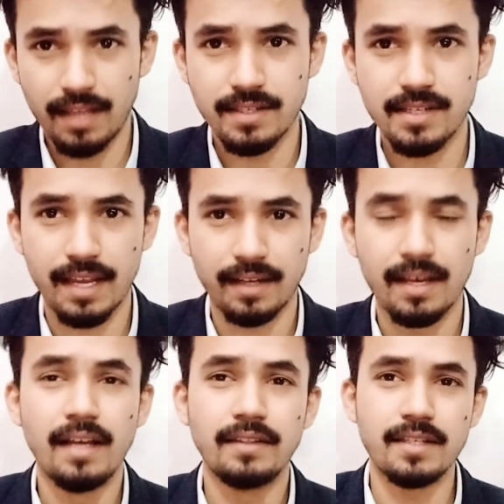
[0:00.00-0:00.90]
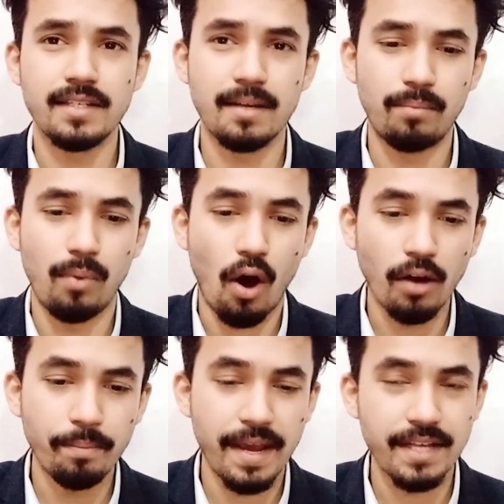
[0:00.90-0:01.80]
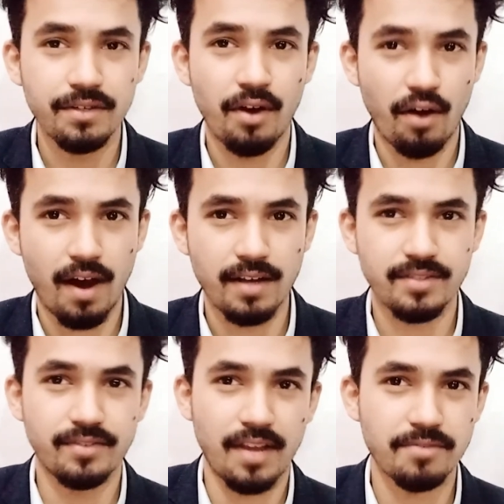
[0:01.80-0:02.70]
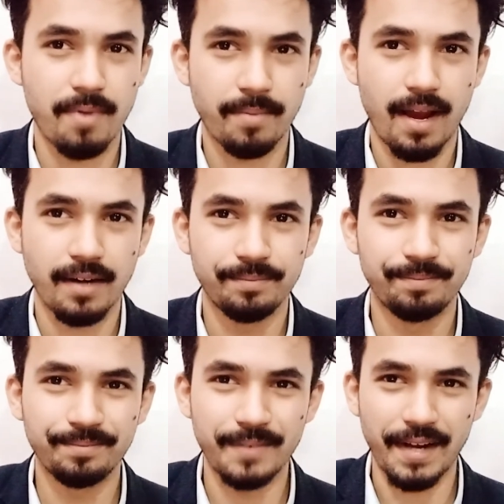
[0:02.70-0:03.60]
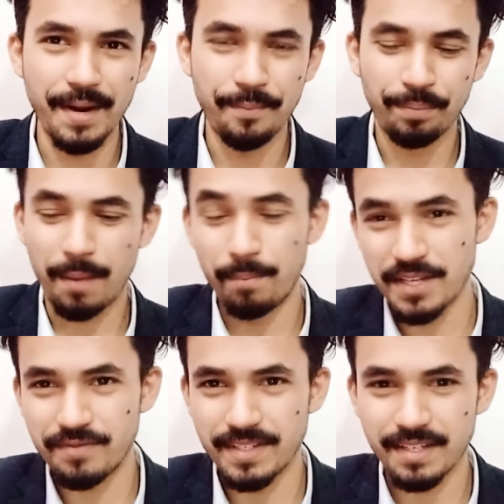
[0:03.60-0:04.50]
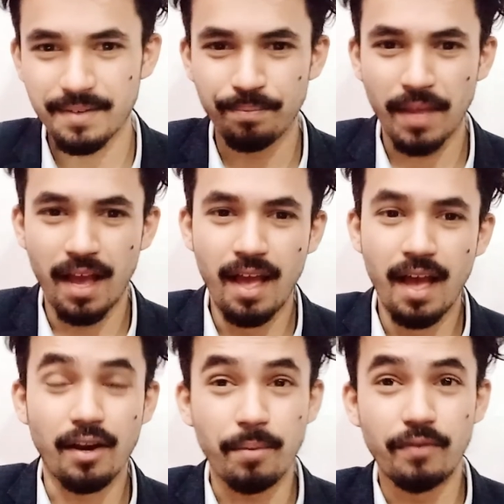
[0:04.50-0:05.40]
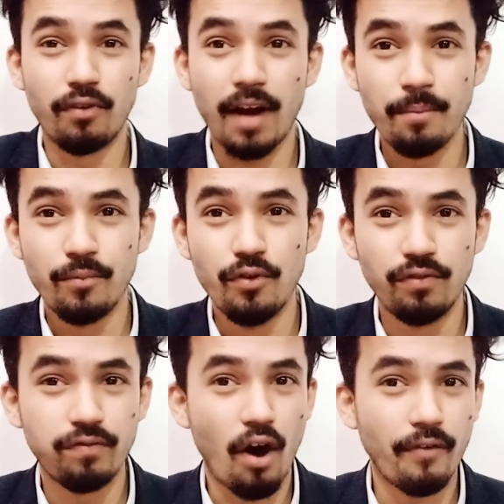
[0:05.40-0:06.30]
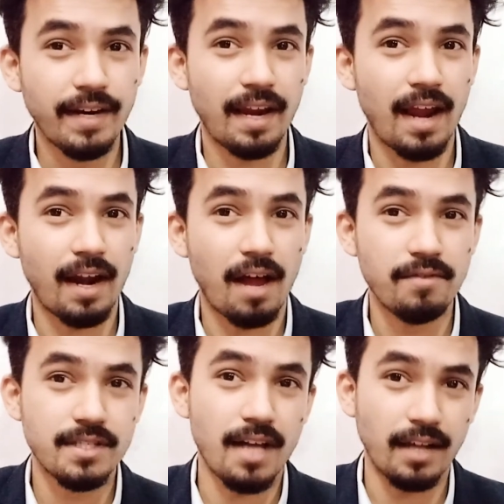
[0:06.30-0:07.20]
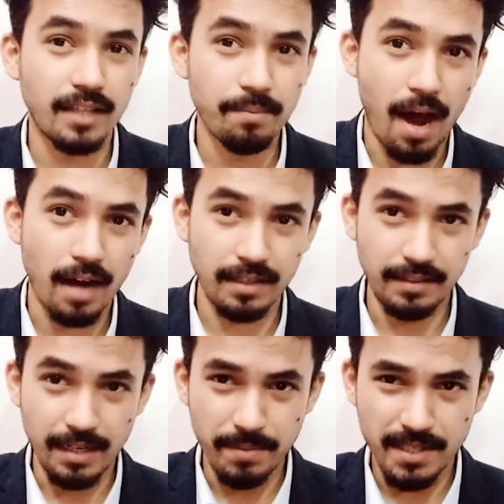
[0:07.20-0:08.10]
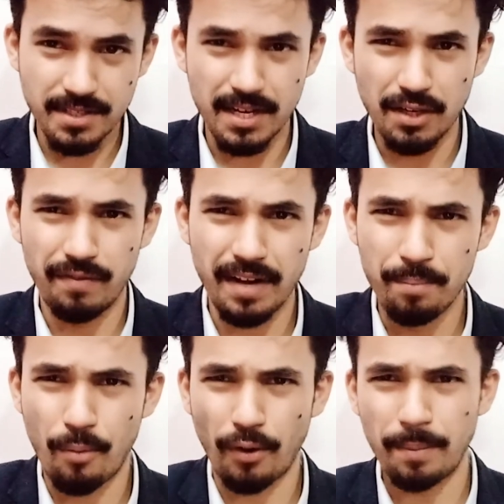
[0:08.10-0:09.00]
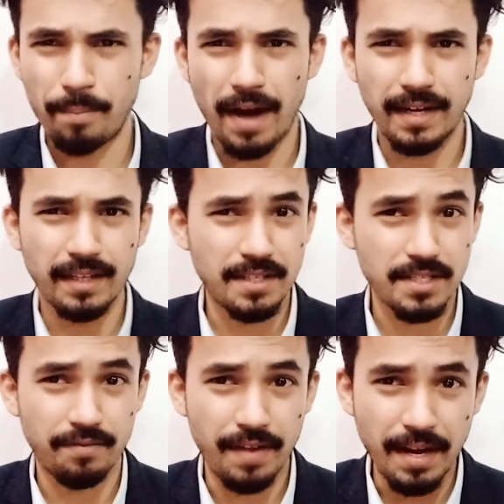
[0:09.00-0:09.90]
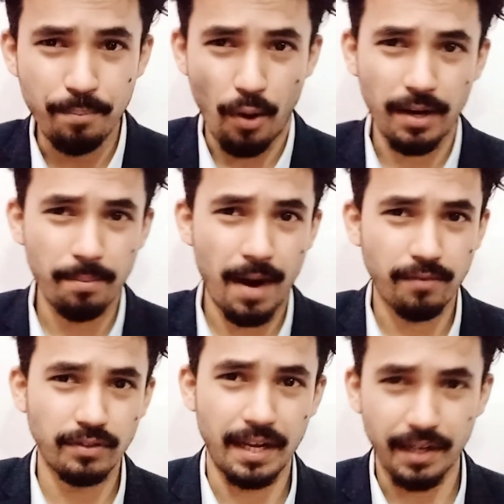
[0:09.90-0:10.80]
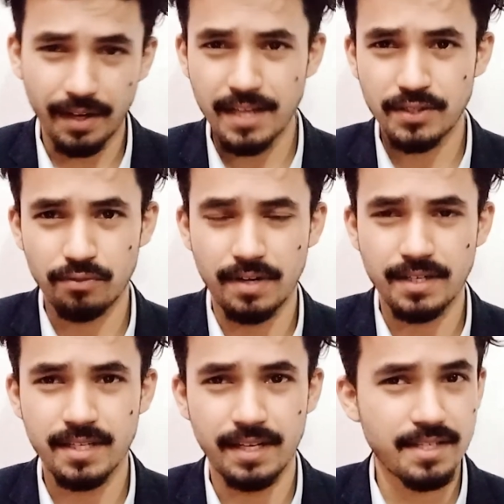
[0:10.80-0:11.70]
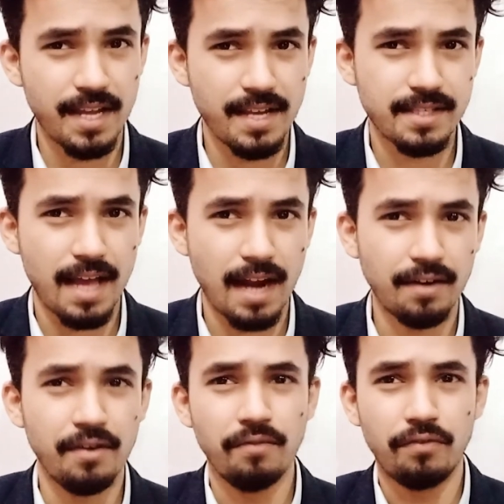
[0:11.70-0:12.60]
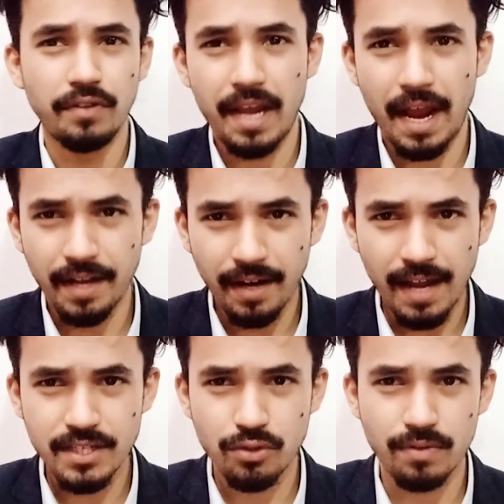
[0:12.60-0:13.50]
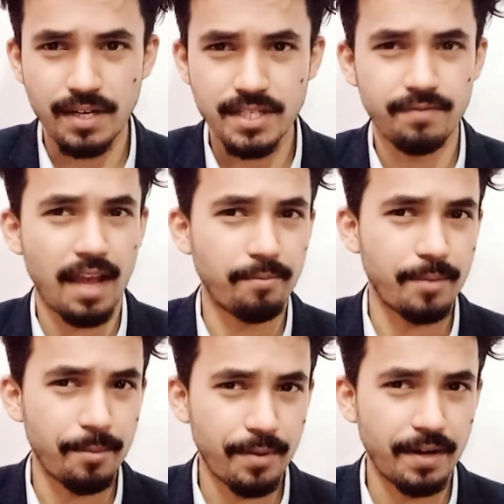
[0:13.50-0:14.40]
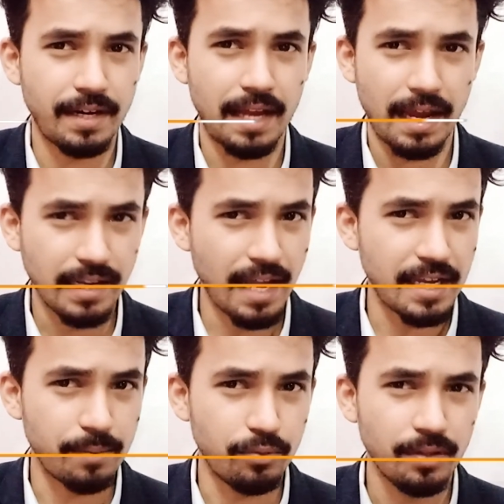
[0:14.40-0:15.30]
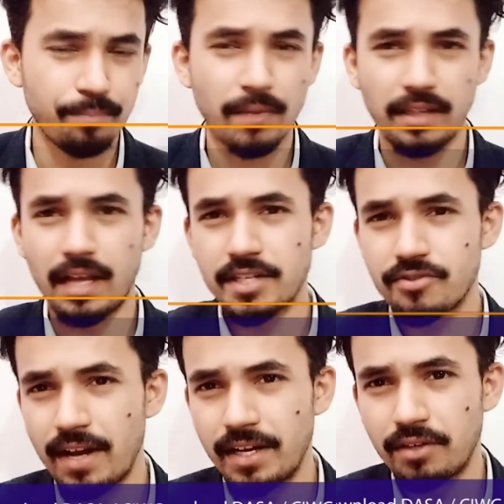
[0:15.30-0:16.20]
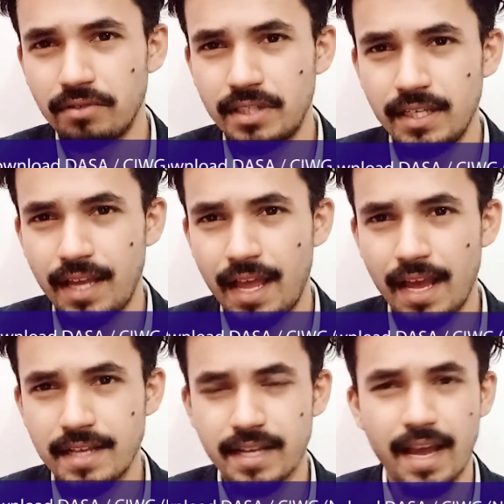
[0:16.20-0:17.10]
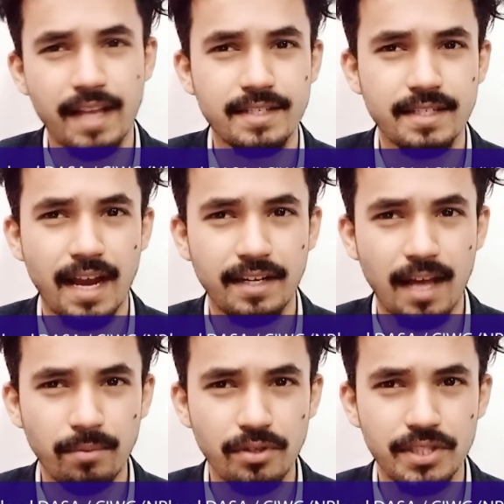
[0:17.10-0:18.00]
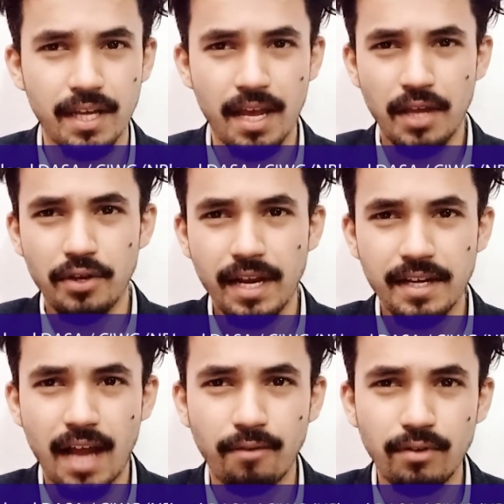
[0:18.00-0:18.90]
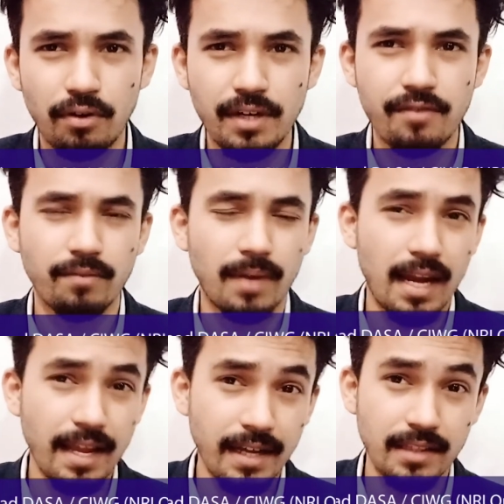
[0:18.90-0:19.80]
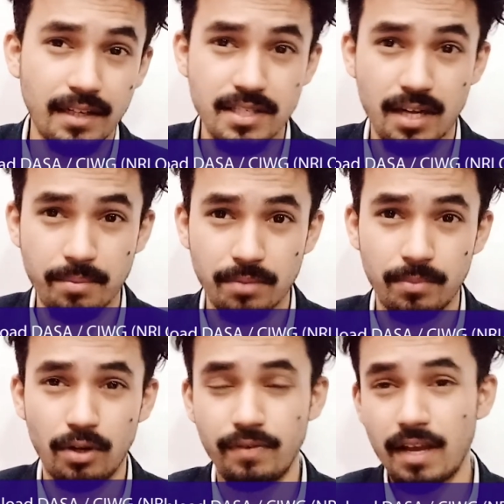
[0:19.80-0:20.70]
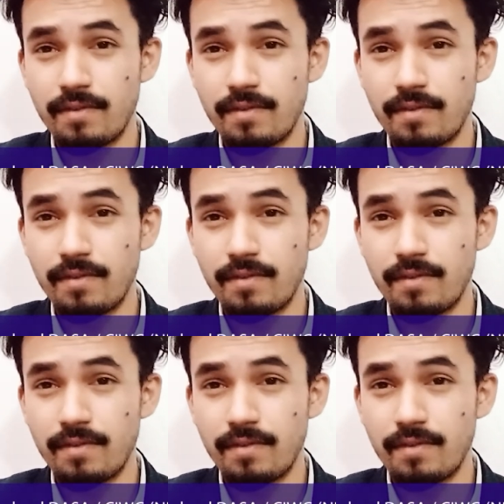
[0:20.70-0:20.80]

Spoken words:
this link. This is a blog page of ours, Test Prep Card. Okay, must visit. Now, before I move forward and announce the other part, let me just tell you a very important part here. This is a very important part for the NRI students. It says that for the NRI students, we have prepared an NRI ebook that is related to DASA and CIWG. You can download it from the link in the description below. We have a